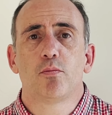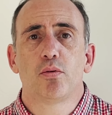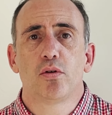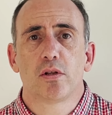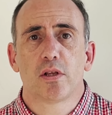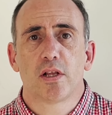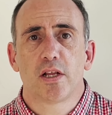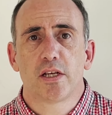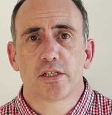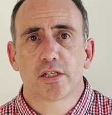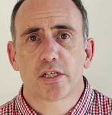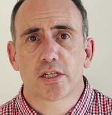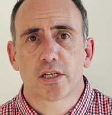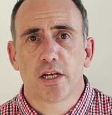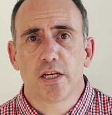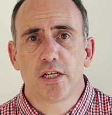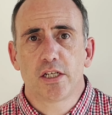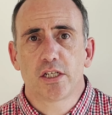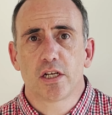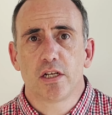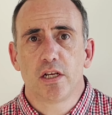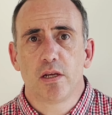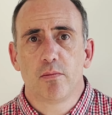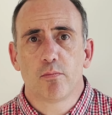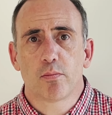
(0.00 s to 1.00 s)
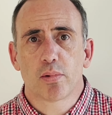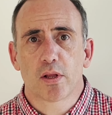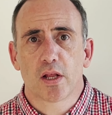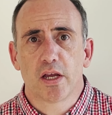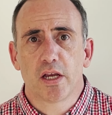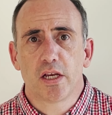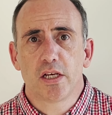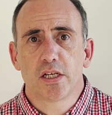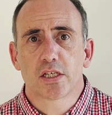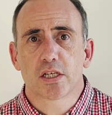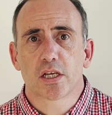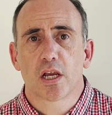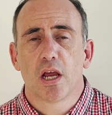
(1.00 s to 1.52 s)
put legislation in
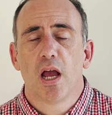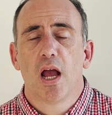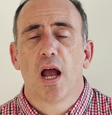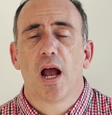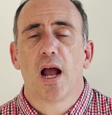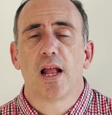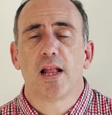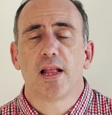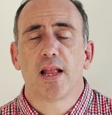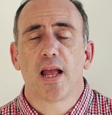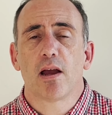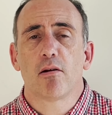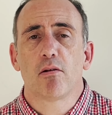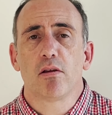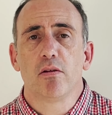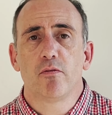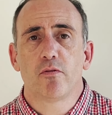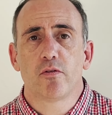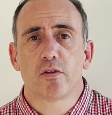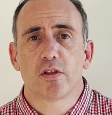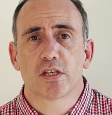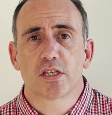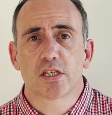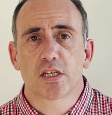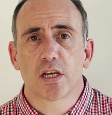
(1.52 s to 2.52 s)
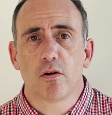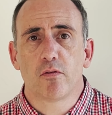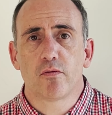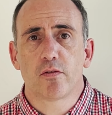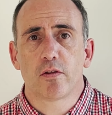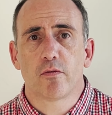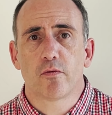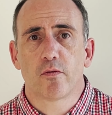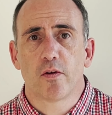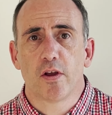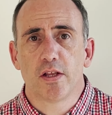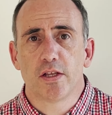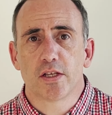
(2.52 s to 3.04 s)
place allowing for the
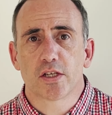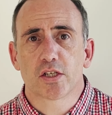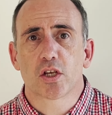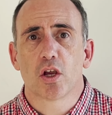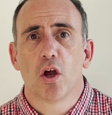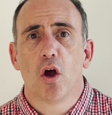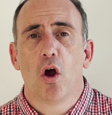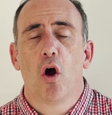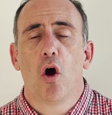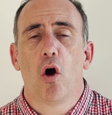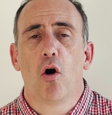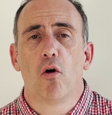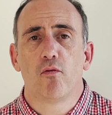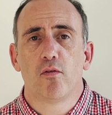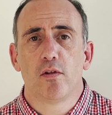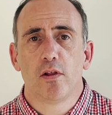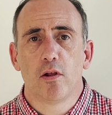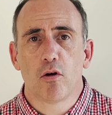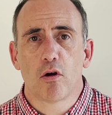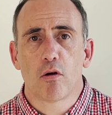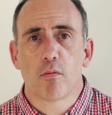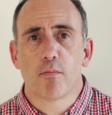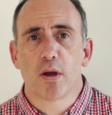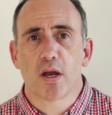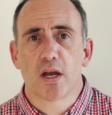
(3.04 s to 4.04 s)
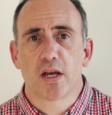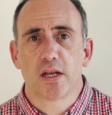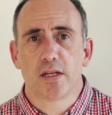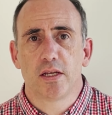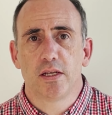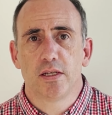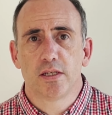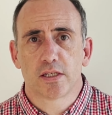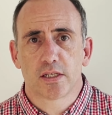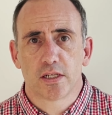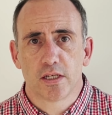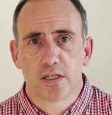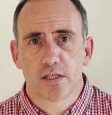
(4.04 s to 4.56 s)
self-defense of law-abiding
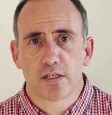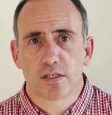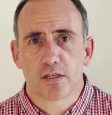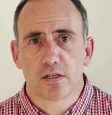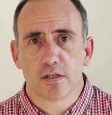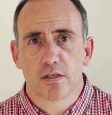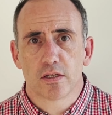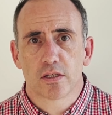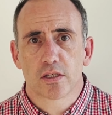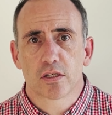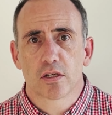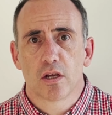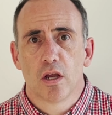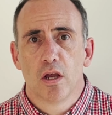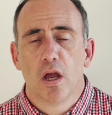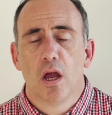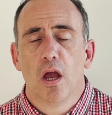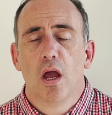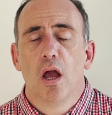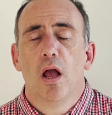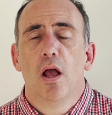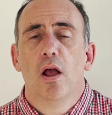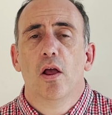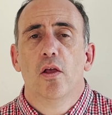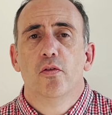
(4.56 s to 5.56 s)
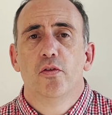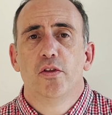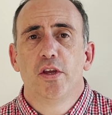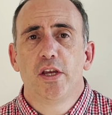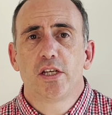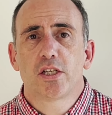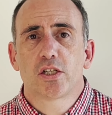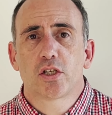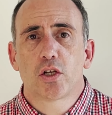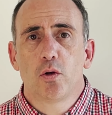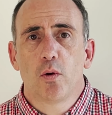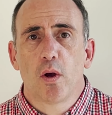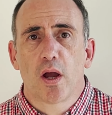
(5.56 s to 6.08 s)
citizens.
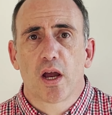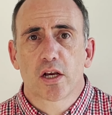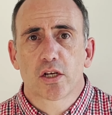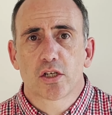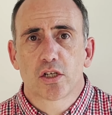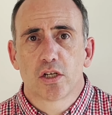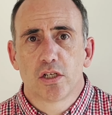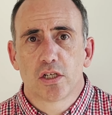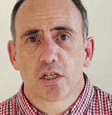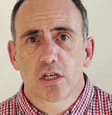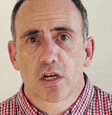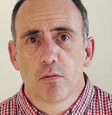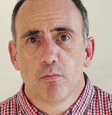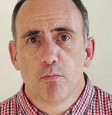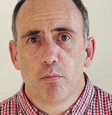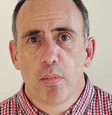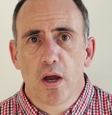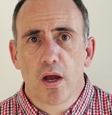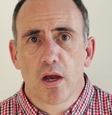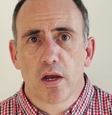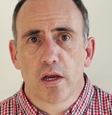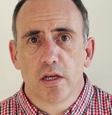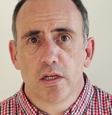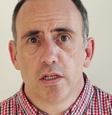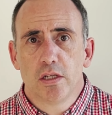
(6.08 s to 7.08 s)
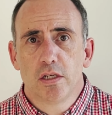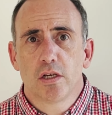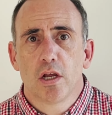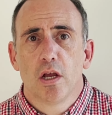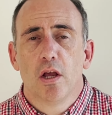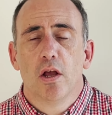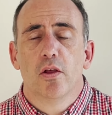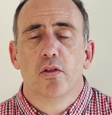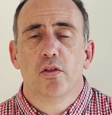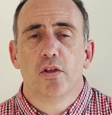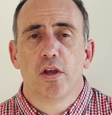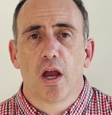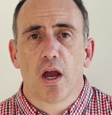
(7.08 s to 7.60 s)
These two actions combined,
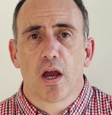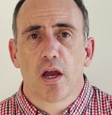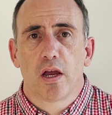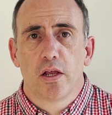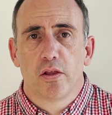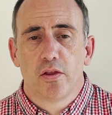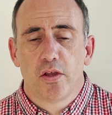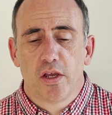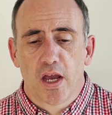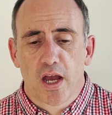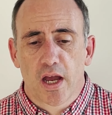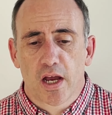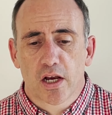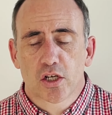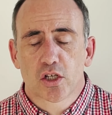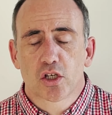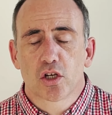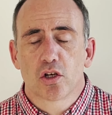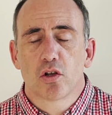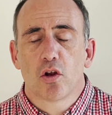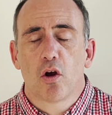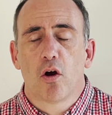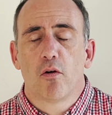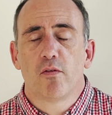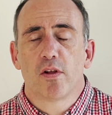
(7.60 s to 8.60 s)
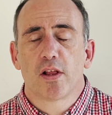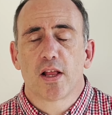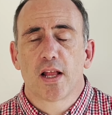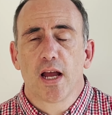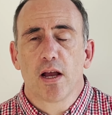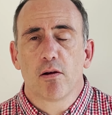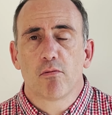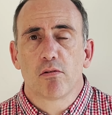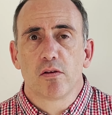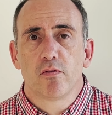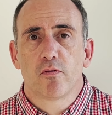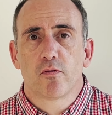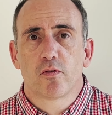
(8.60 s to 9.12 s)
the action of
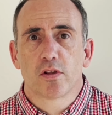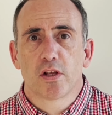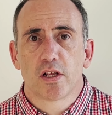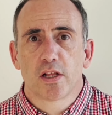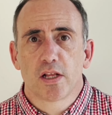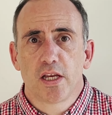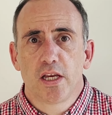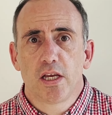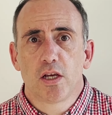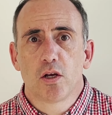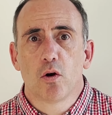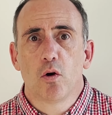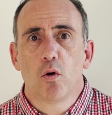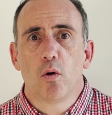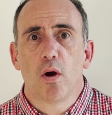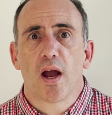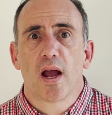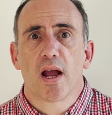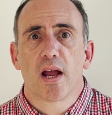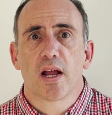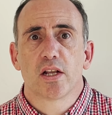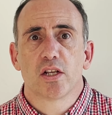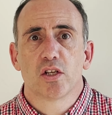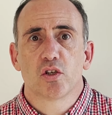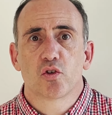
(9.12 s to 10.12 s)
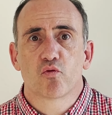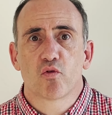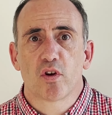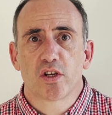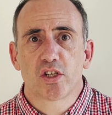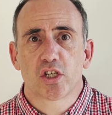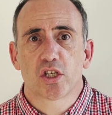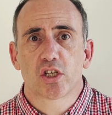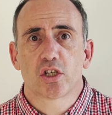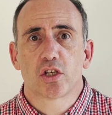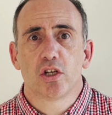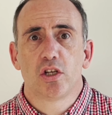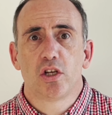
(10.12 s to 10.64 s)
allowing for the legal and
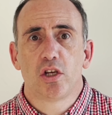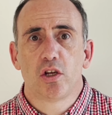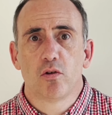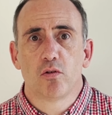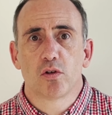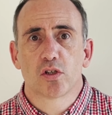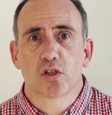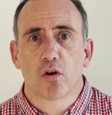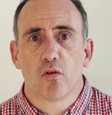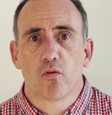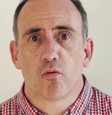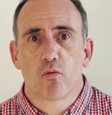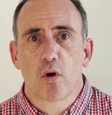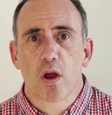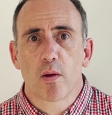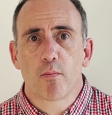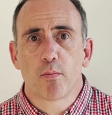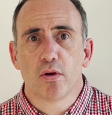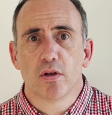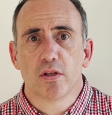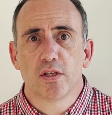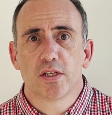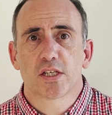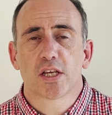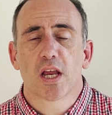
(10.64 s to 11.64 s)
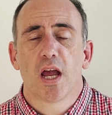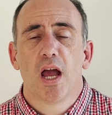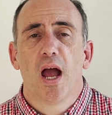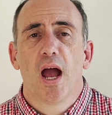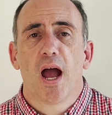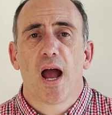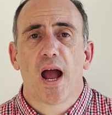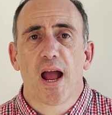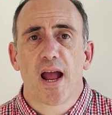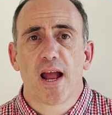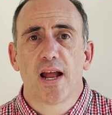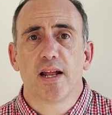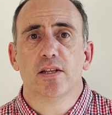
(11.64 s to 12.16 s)
registered use of weapons
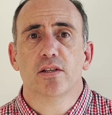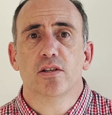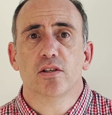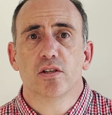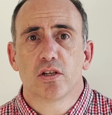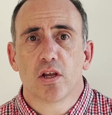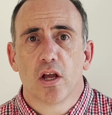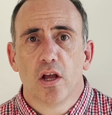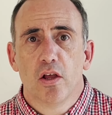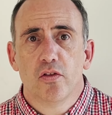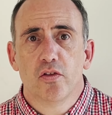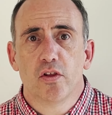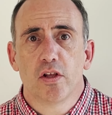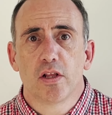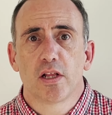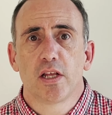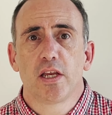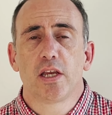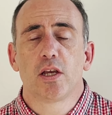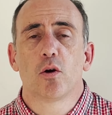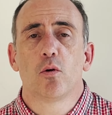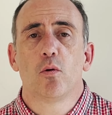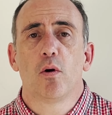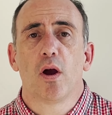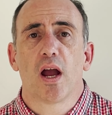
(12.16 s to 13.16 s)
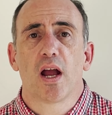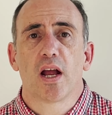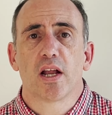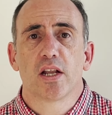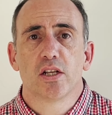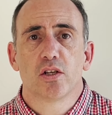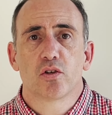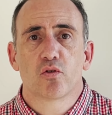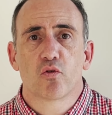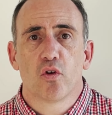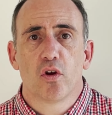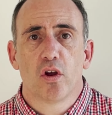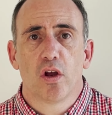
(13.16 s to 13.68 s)
and the legal
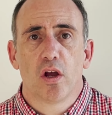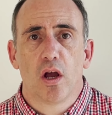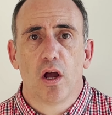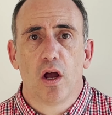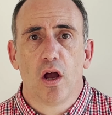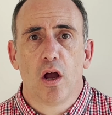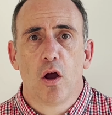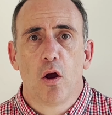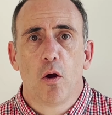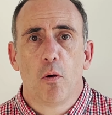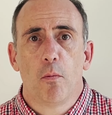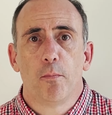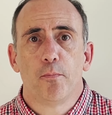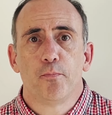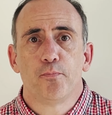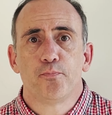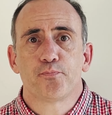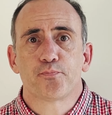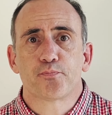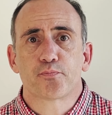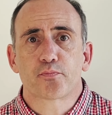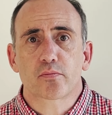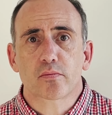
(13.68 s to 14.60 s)
and